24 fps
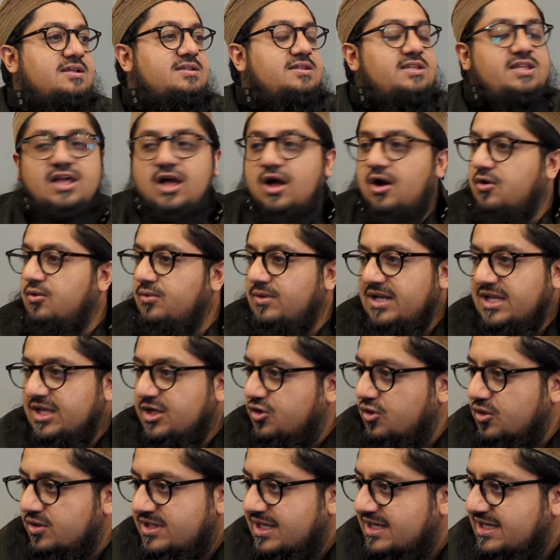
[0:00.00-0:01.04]
The only
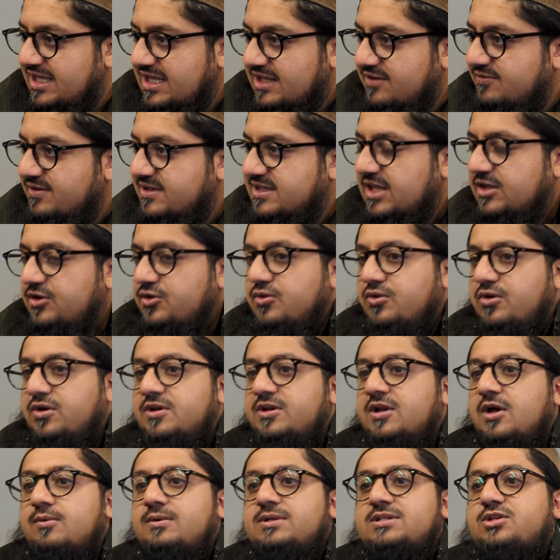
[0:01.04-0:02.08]
good and evil that you could
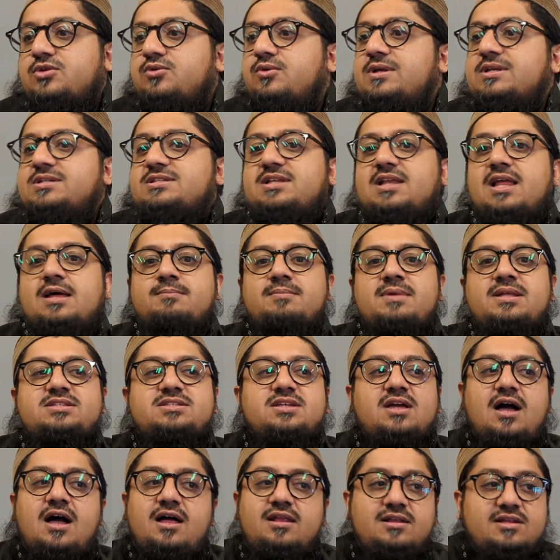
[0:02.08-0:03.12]
know is through Islam. It's
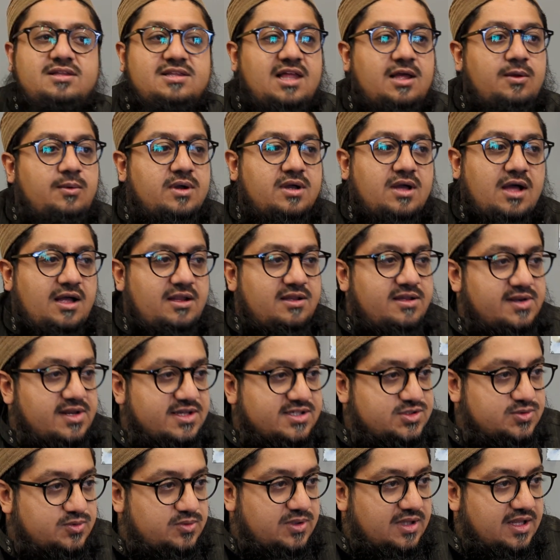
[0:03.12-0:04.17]
qala Allah wa qala
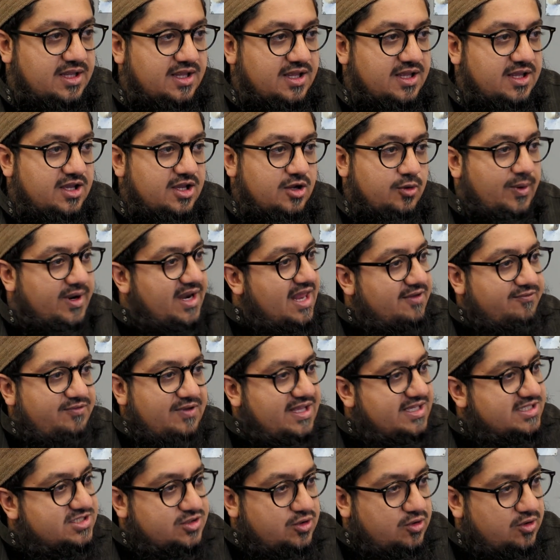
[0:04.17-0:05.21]
Rasul. Whatever
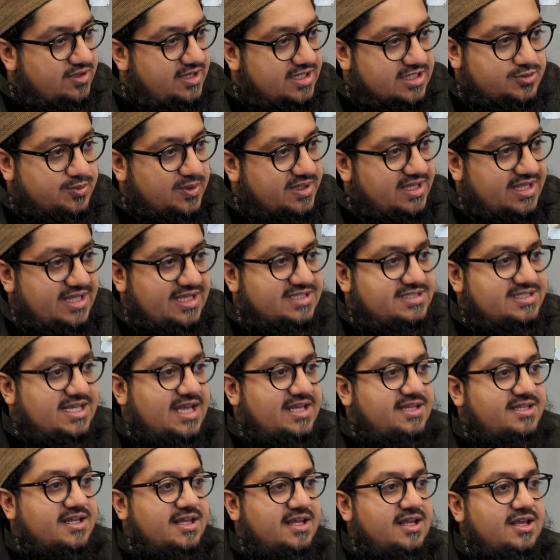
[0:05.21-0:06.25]
is good is what he
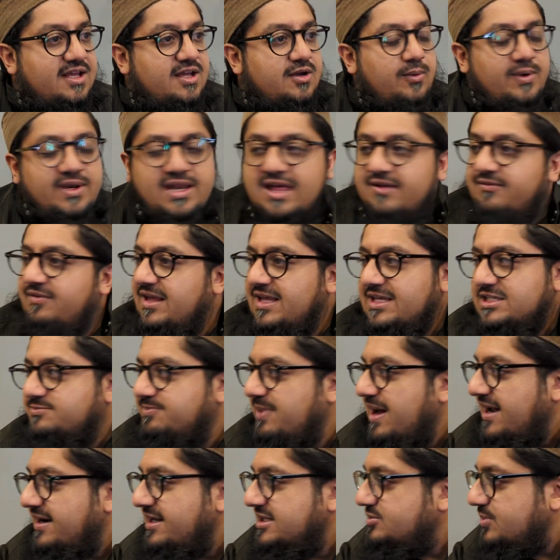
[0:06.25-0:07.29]
said. Whatever is
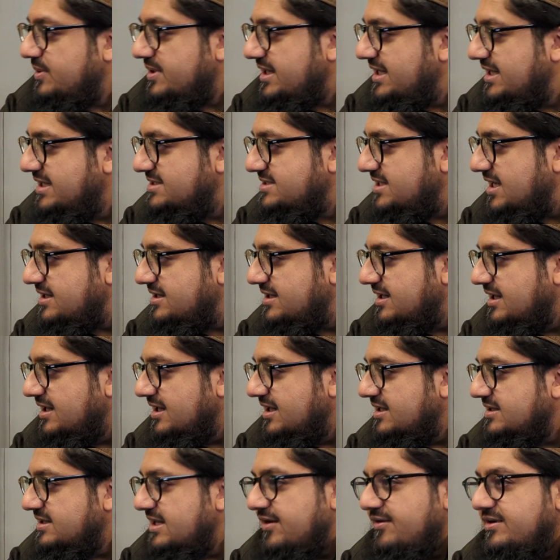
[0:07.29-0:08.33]
bad is what he said.
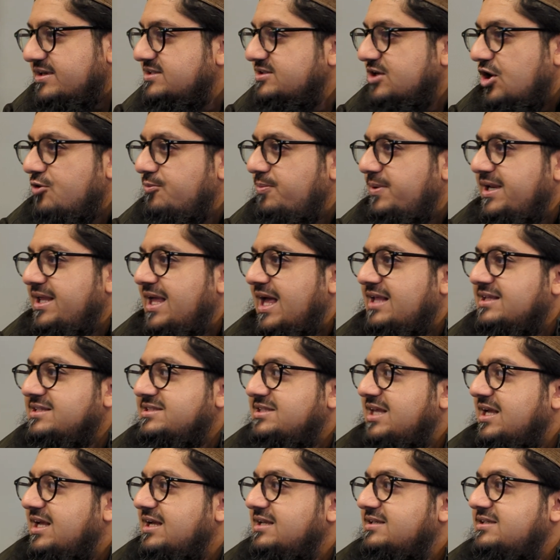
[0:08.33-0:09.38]
There is nobody else
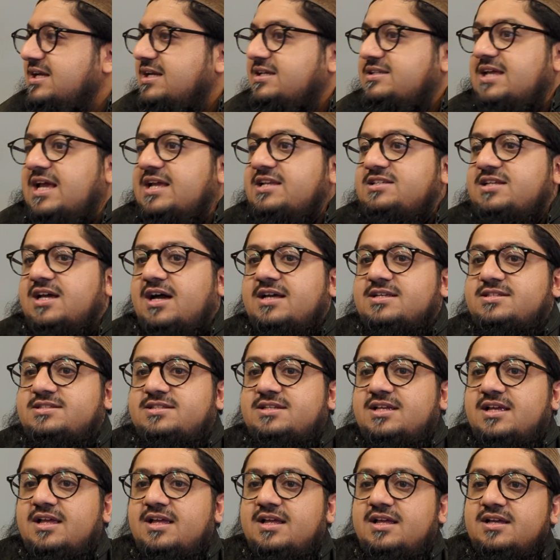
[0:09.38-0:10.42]
that can dictate to
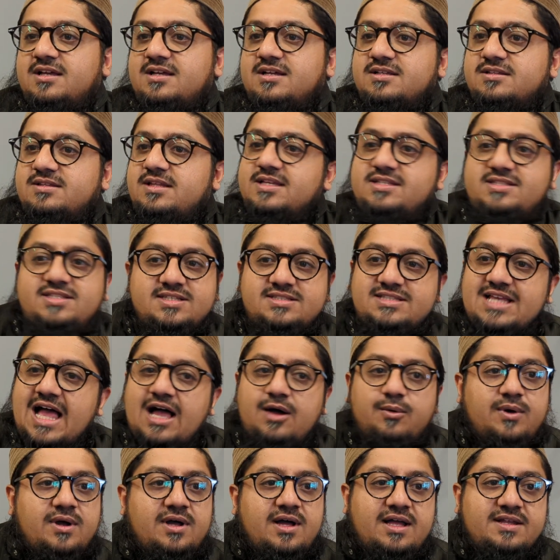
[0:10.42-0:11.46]
us. This is
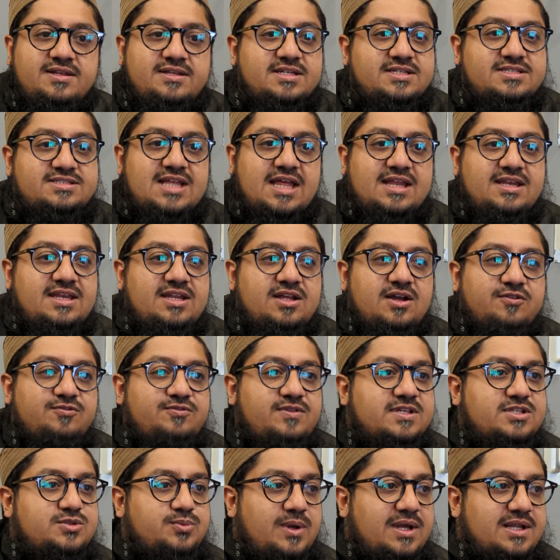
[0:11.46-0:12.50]
our understanding of
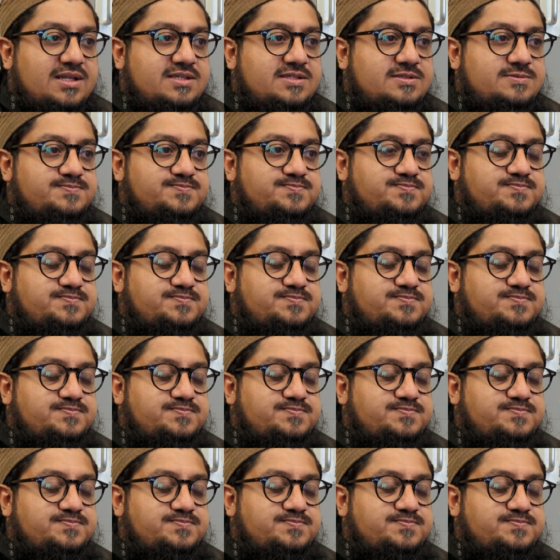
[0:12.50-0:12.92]
this world.